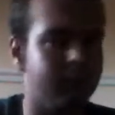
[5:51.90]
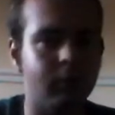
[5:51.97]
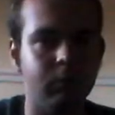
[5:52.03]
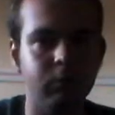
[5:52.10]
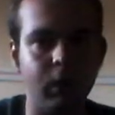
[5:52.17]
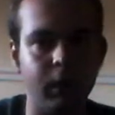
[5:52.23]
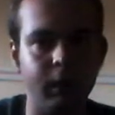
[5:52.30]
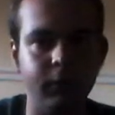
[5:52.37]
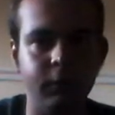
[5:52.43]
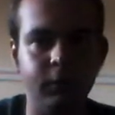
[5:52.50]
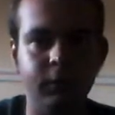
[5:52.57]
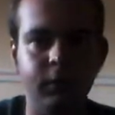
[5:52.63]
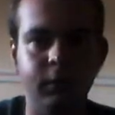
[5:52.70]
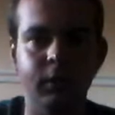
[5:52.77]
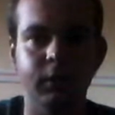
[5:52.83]
the
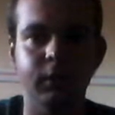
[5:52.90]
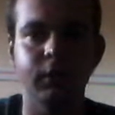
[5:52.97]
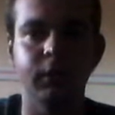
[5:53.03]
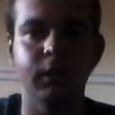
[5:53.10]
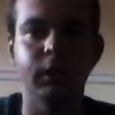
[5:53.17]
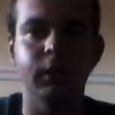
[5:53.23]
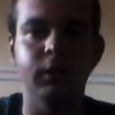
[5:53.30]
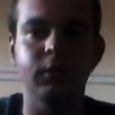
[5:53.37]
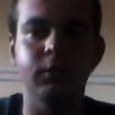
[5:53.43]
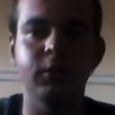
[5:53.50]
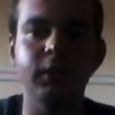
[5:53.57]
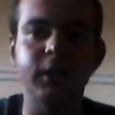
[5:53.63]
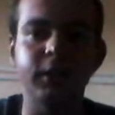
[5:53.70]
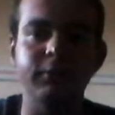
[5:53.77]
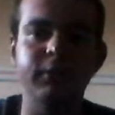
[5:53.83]
rights to
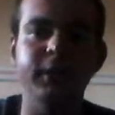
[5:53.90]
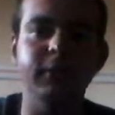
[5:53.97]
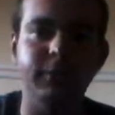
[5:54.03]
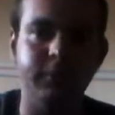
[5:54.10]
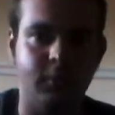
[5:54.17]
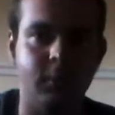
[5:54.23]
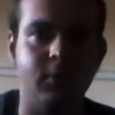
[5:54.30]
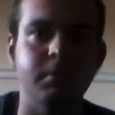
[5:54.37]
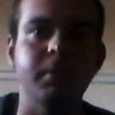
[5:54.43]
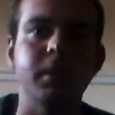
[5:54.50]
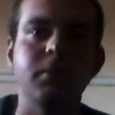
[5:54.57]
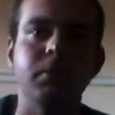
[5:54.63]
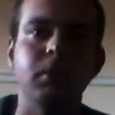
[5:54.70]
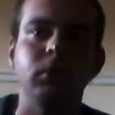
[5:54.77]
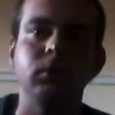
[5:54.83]
give gifts to
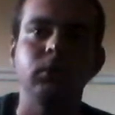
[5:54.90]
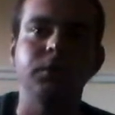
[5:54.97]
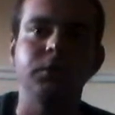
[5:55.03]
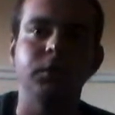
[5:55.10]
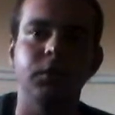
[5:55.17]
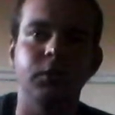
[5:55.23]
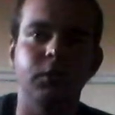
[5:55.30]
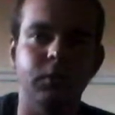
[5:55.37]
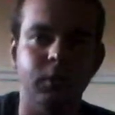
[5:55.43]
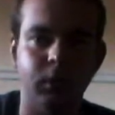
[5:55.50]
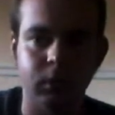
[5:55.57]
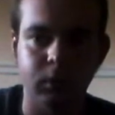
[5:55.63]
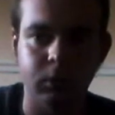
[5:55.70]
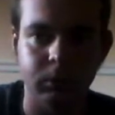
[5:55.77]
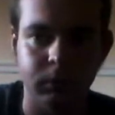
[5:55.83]
people.
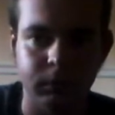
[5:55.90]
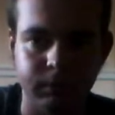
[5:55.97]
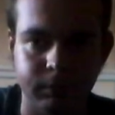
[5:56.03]
So,